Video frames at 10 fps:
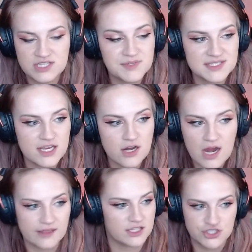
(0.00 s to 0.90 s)
Demon Slayer,
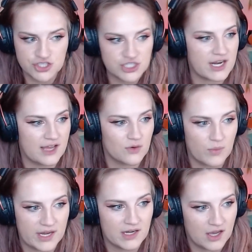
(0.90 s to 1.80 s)
I legit had to wait